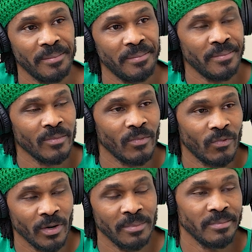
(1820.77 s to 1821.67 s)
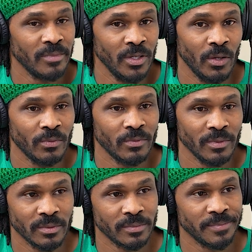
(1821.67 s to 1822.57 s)
Right. From, you know,
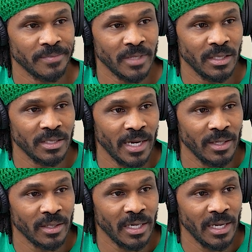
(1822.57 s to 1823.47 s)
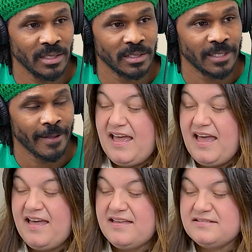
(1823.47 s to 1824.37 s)
understanding kinetics.
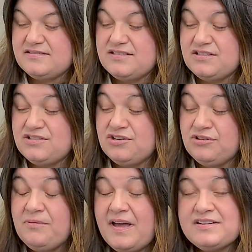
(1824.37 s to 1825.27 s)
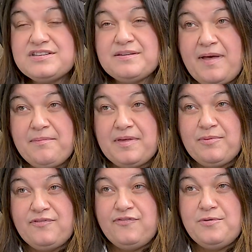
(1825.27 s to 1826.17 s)
And so you actually met me
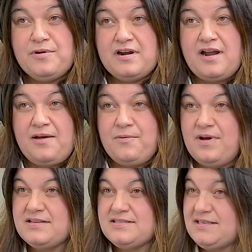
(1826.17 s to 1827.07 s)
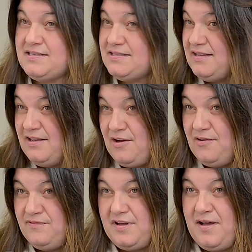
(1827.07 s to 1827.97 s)
before I was the
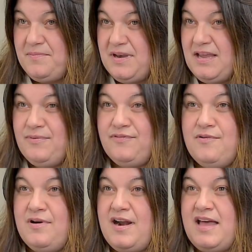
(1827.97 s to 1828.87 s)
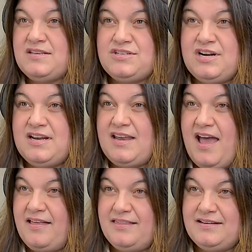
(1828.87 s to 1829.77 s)
CEO of the company, before I started
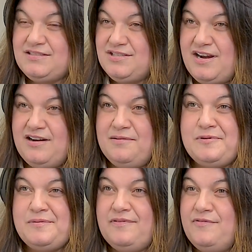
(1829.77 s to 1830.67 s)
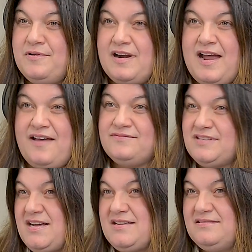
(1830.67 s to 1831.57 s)
Athletes Charitable, before yes. I've
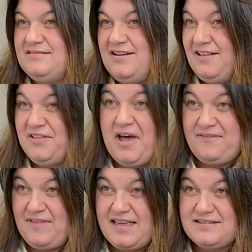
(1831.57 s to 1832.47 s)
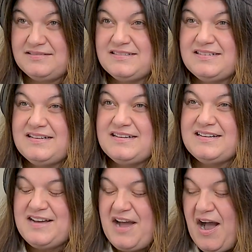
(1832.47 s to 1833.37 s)
done a lot of it. Yes.